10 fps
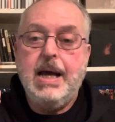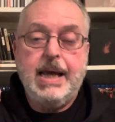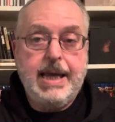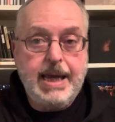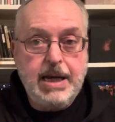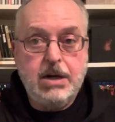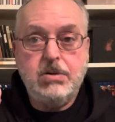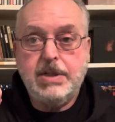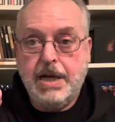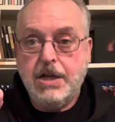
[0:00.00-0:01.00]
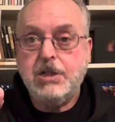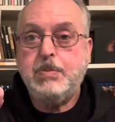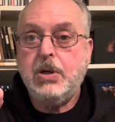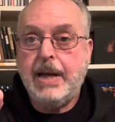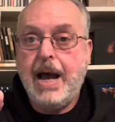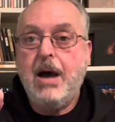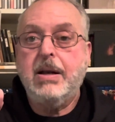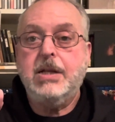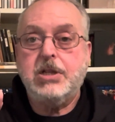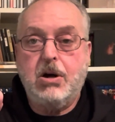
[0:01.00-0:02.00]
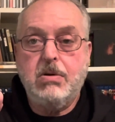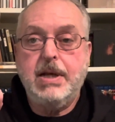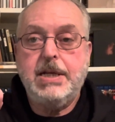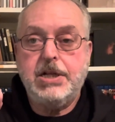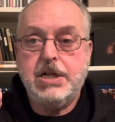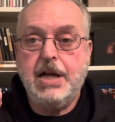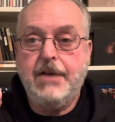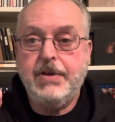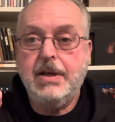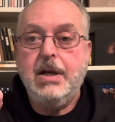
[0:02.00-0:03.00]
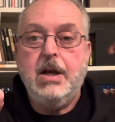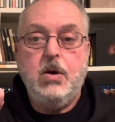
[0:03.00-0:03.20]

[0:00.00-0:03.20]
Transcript: Kino does put out its own edition of it